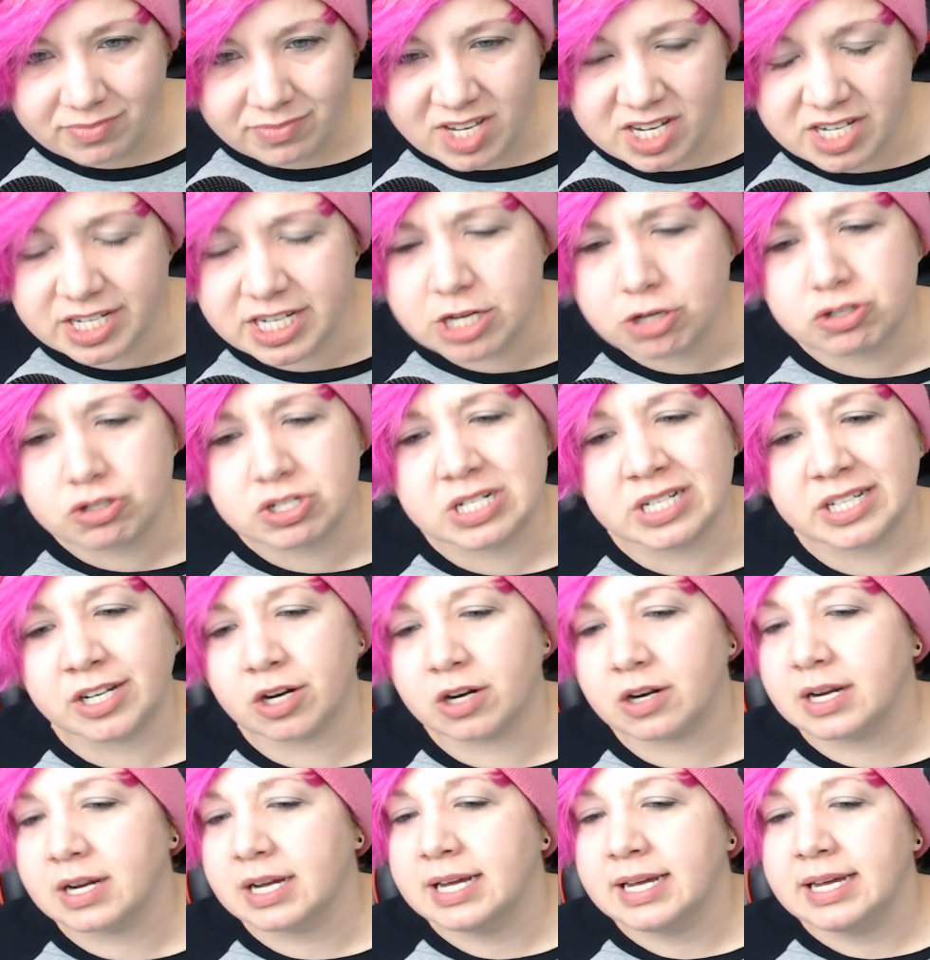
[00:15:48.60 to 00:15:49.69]
gear
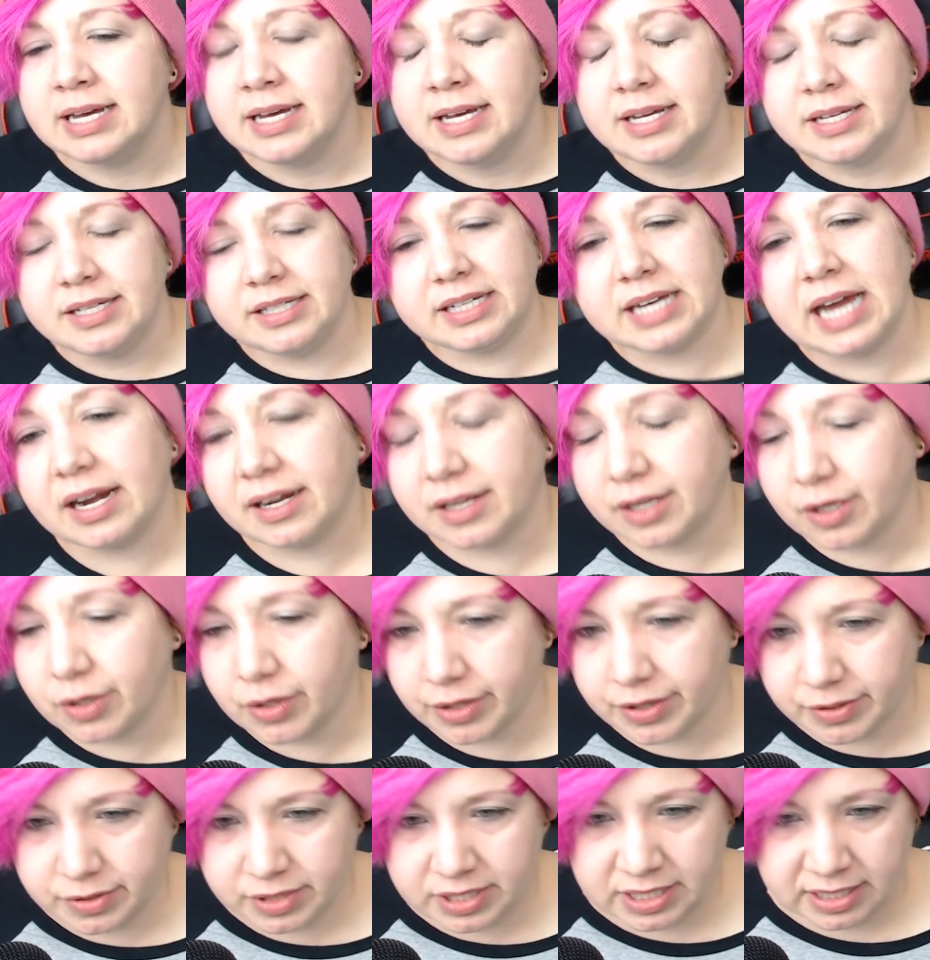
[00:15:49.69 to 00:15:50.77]
tlinger, you got to go to
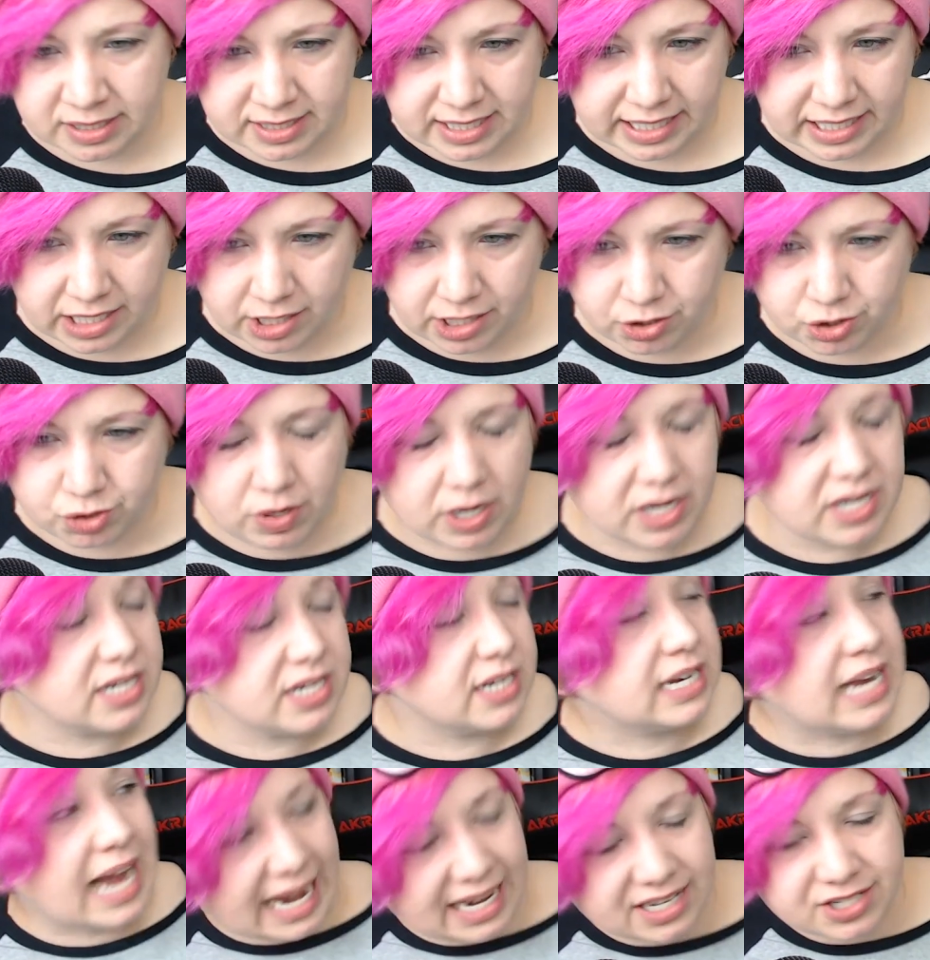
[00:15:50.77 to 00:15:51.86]
those Sentai gears, right? You
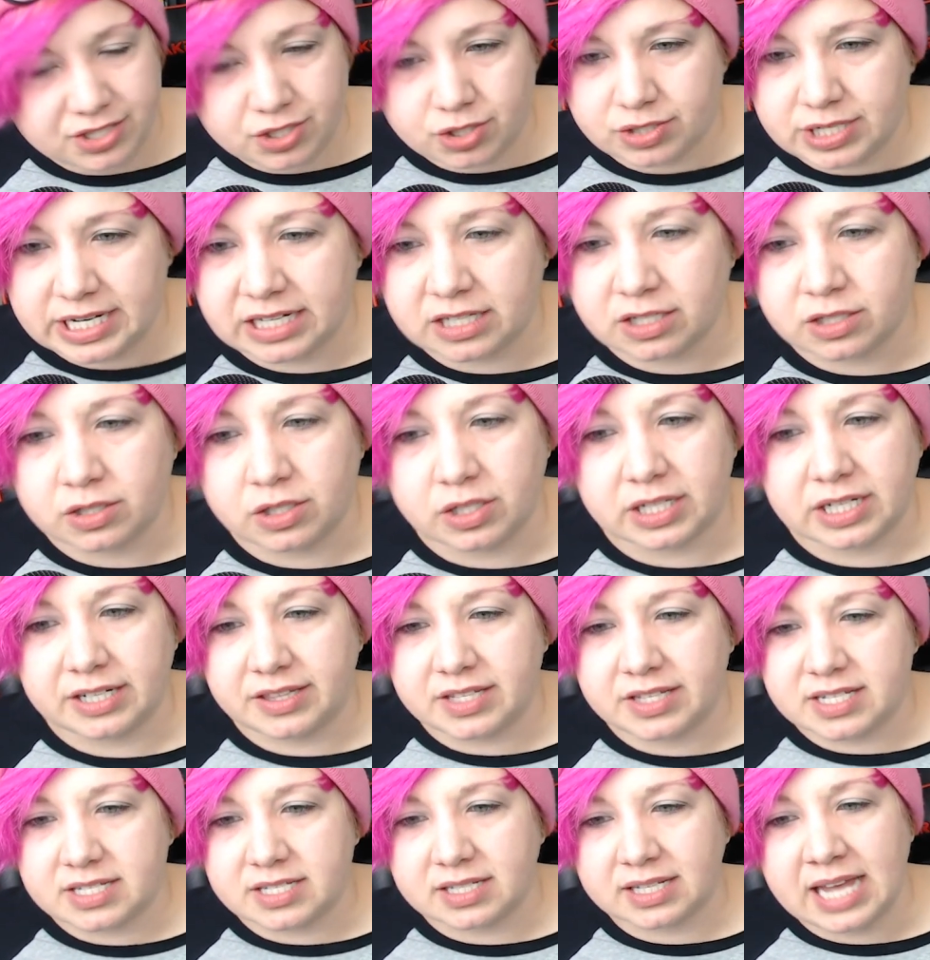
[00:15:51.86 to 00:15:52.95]
got to start taking a look at
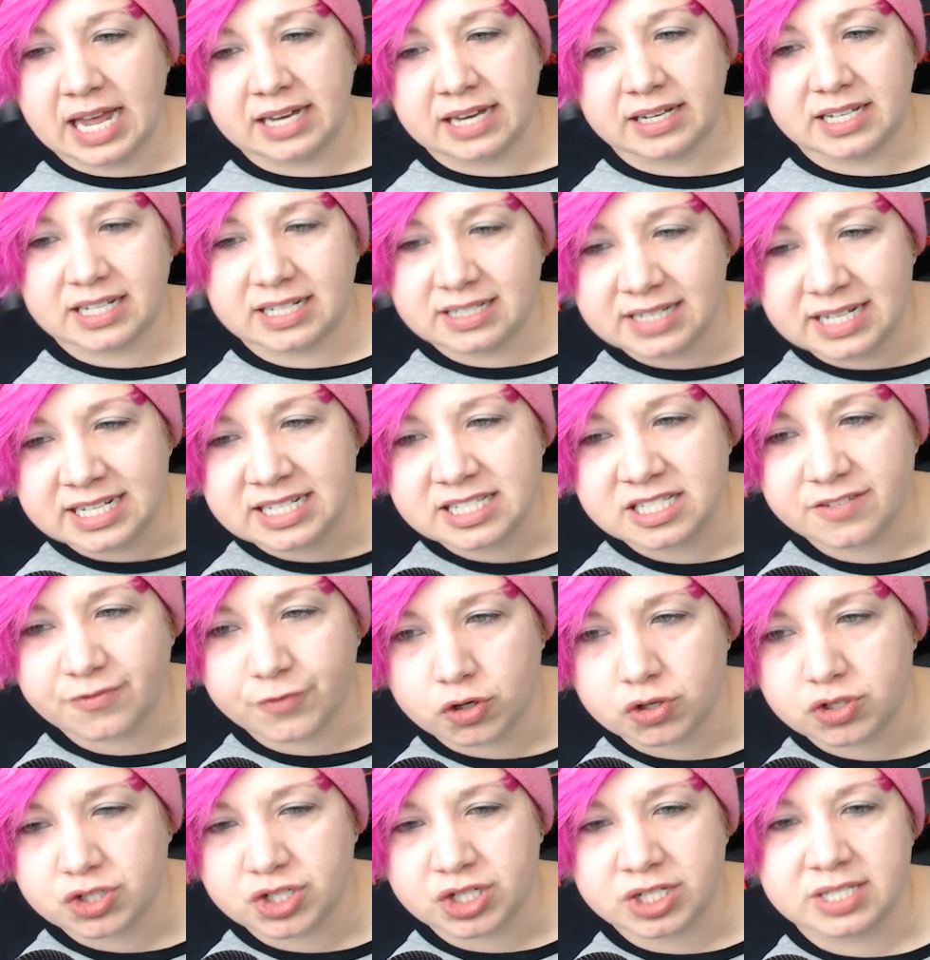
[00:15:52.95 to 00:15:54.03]
these. Again, condensed
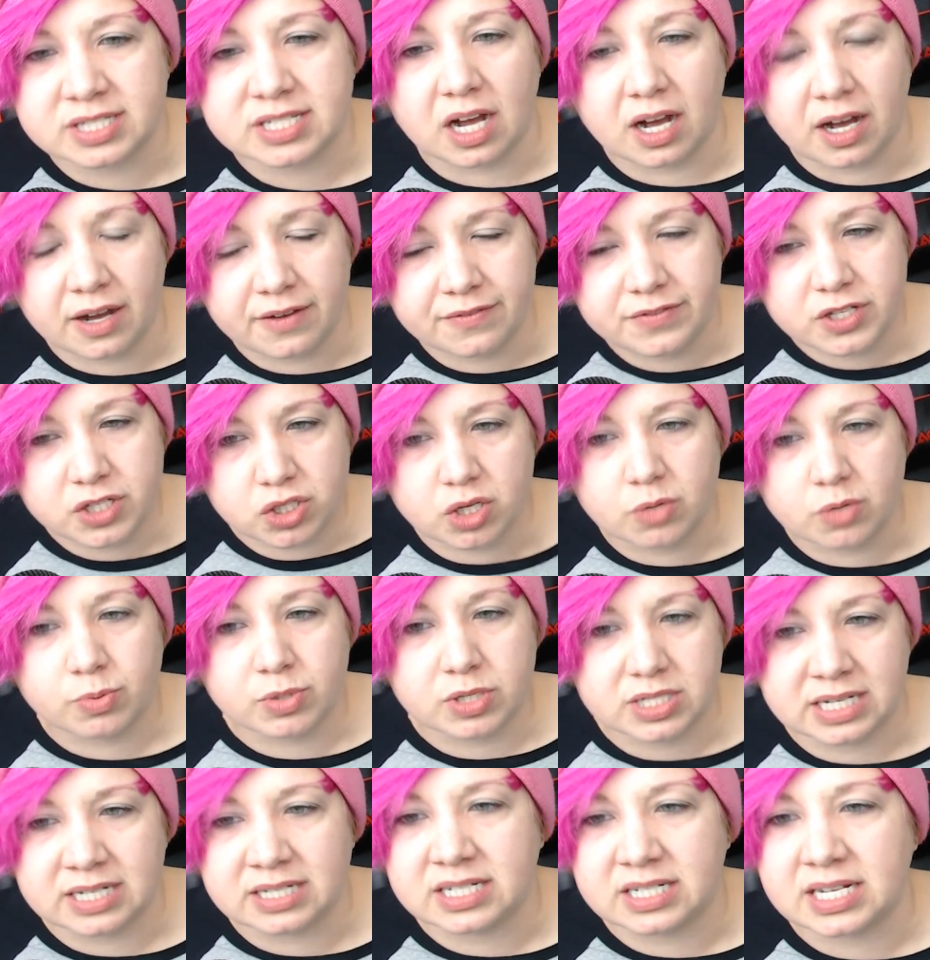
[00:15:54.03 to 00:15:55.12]
versions of the Super
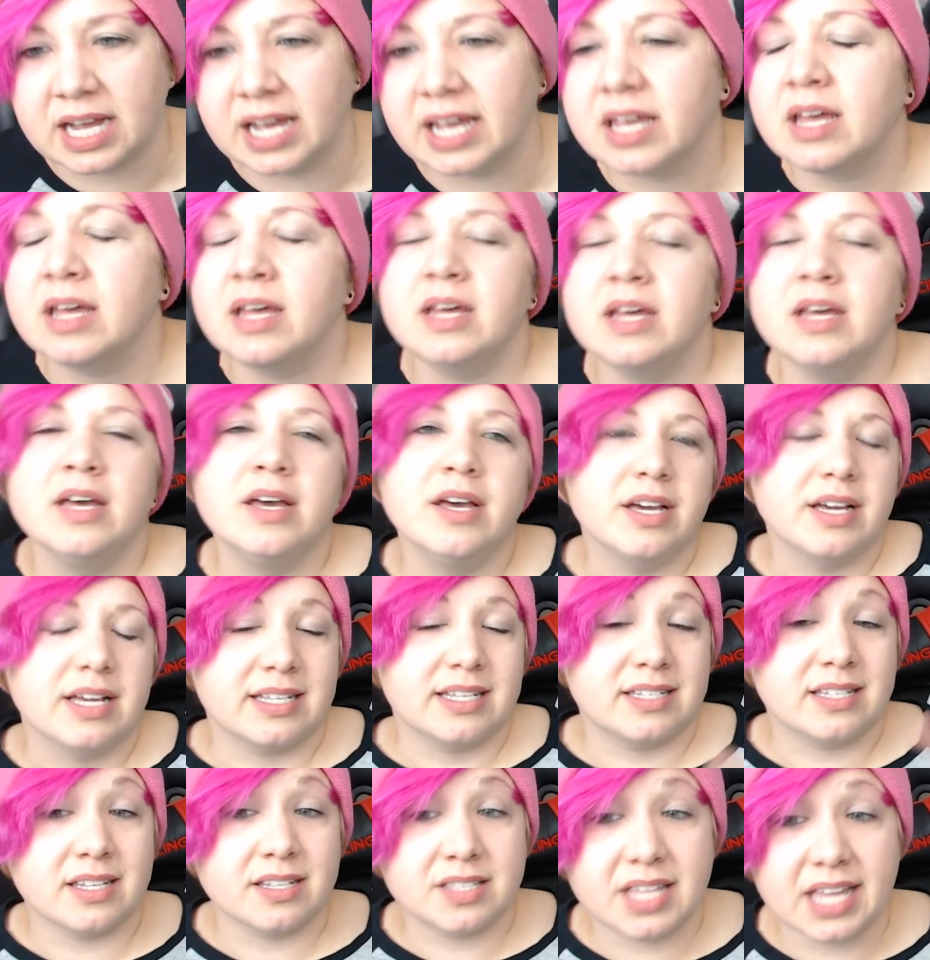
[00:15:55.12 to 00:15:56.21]
Sentai. It
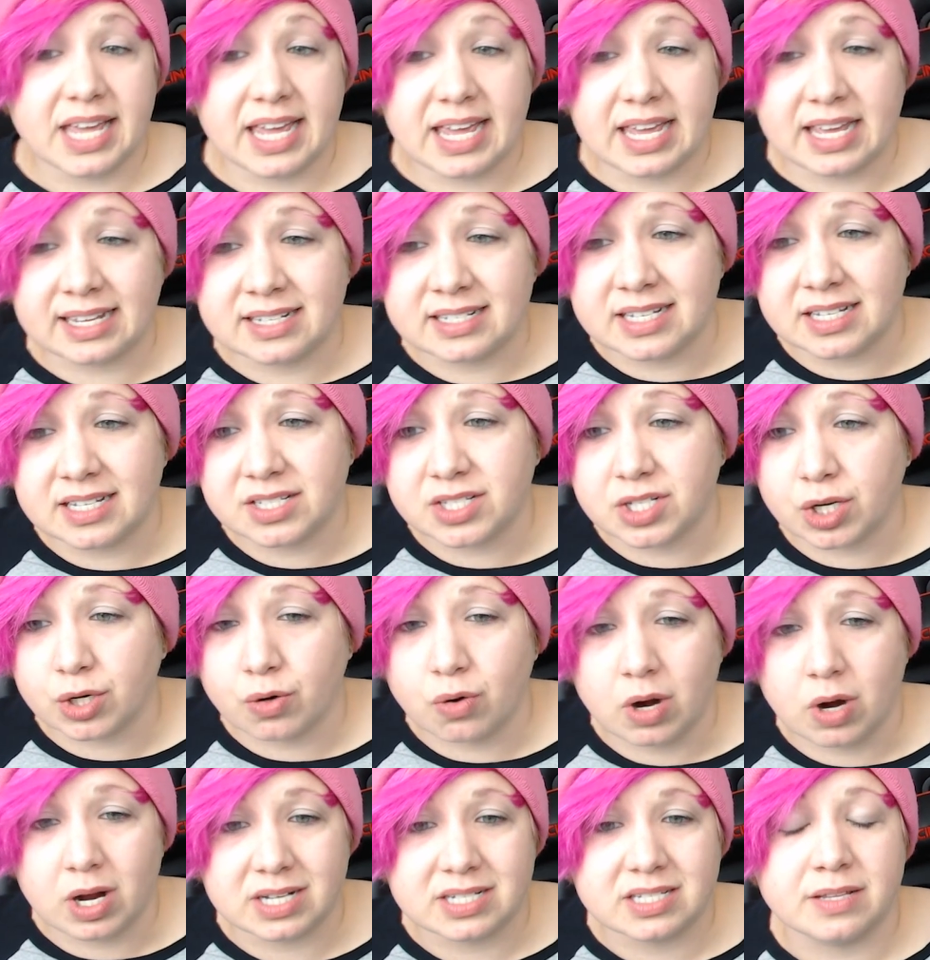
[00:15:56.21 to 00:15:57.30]
says they exist
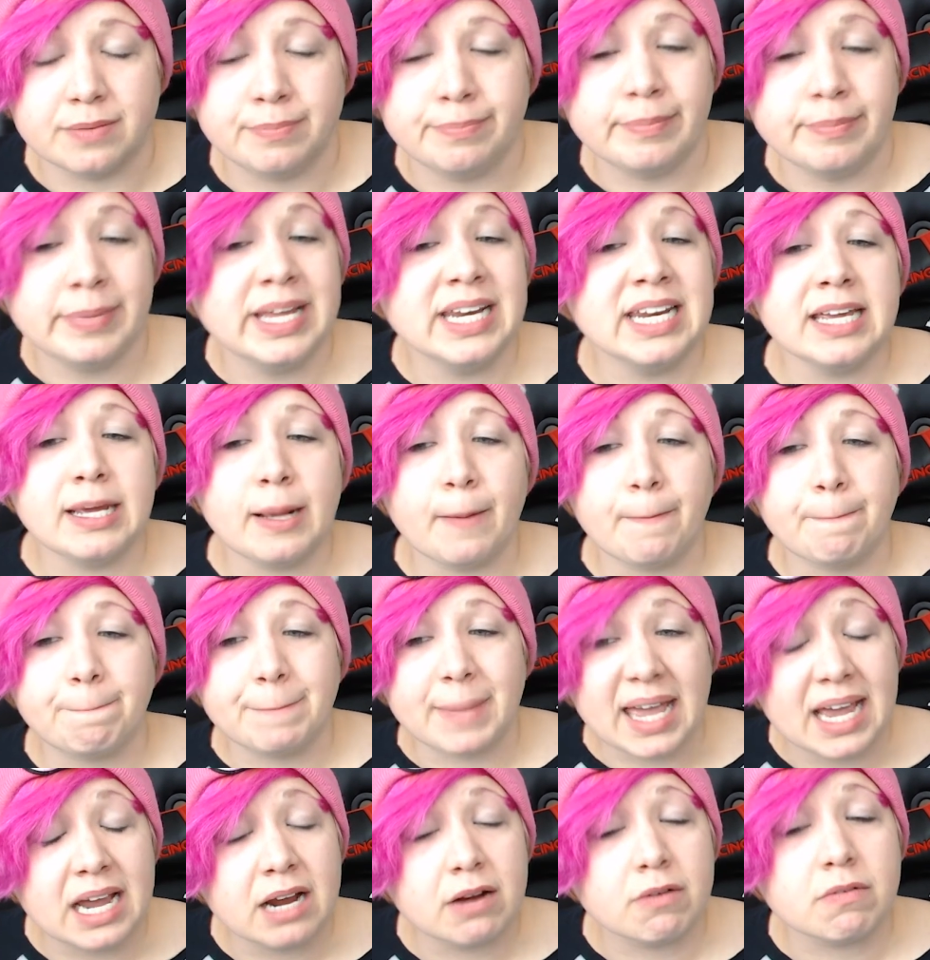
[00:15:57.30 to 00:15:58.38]
across the many
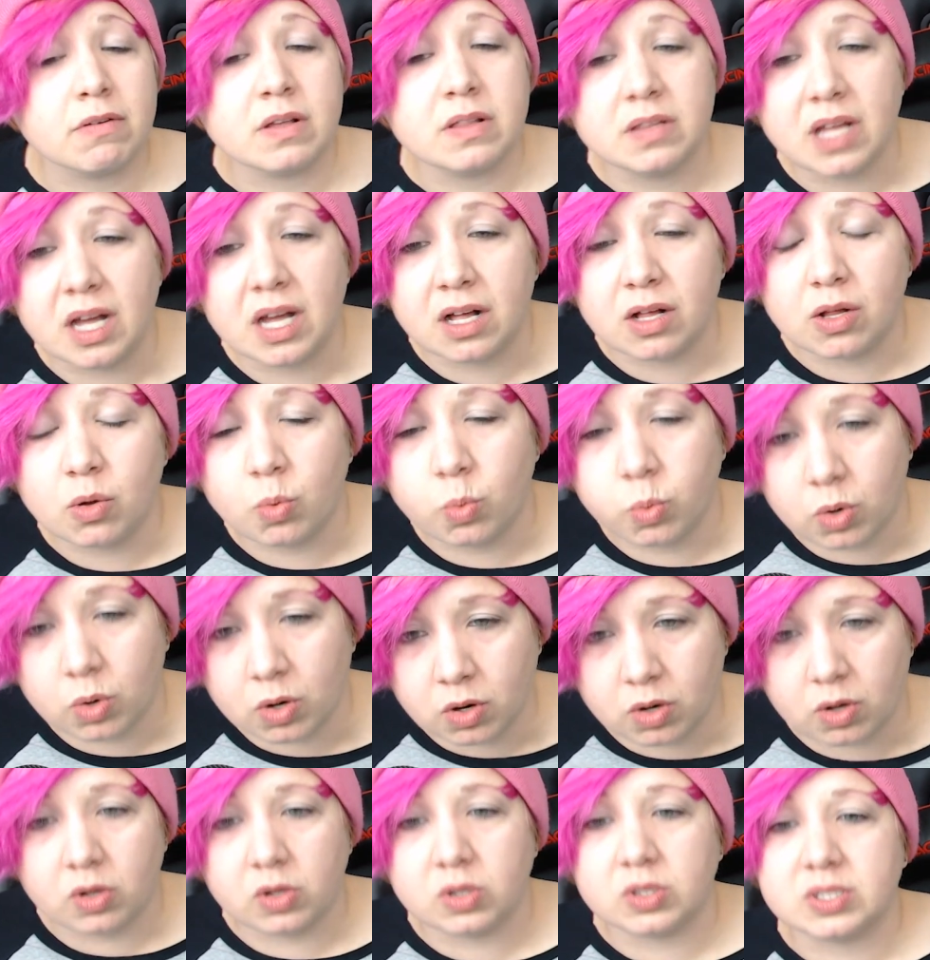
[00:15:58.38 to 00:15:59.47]
parallel
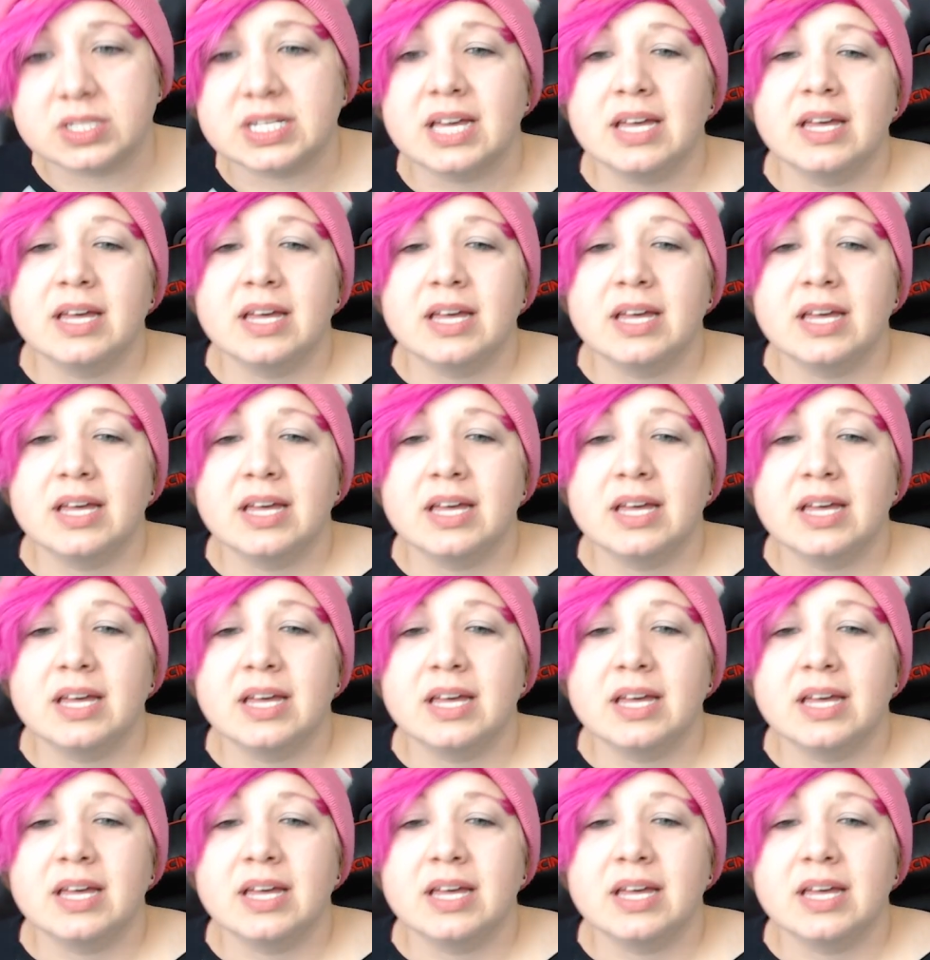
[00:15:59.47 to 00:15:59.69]
worlds.